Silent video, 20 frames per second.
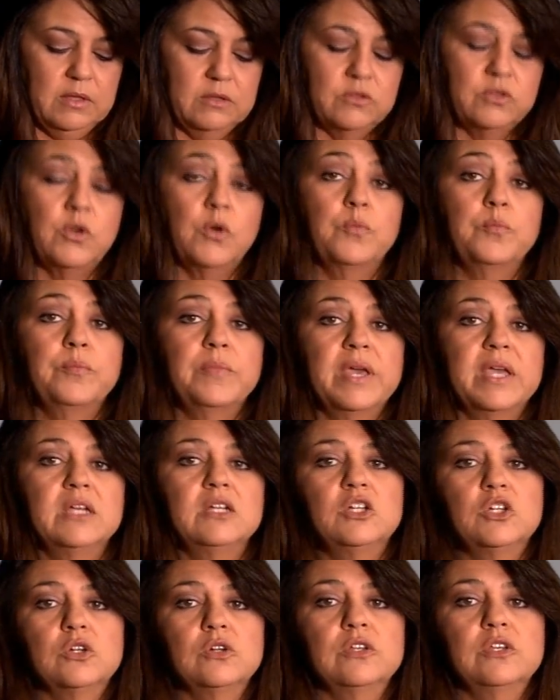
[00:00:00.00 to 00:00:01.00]
So
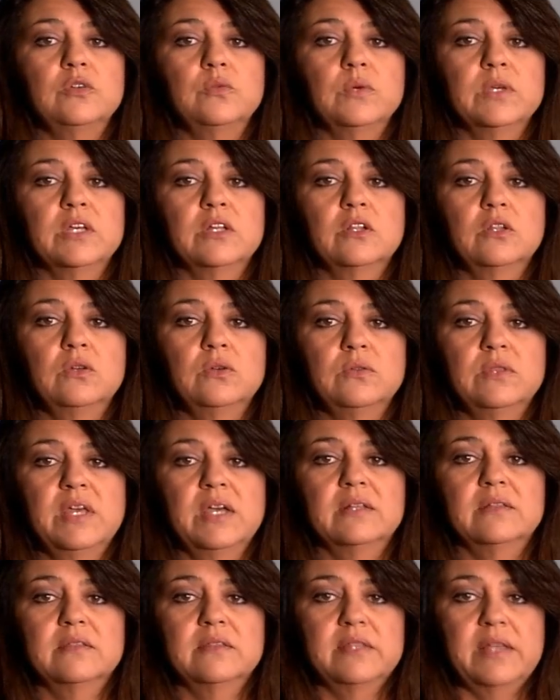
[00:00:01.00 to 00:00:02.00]
make sure you include
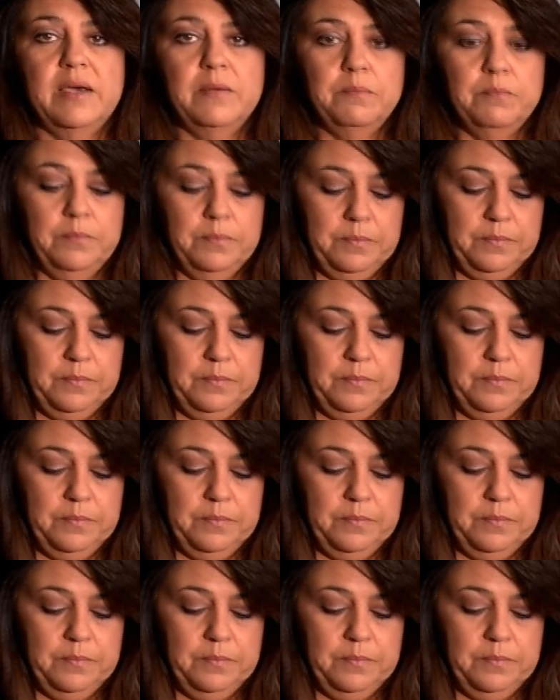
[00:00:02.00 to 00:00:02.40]
that step.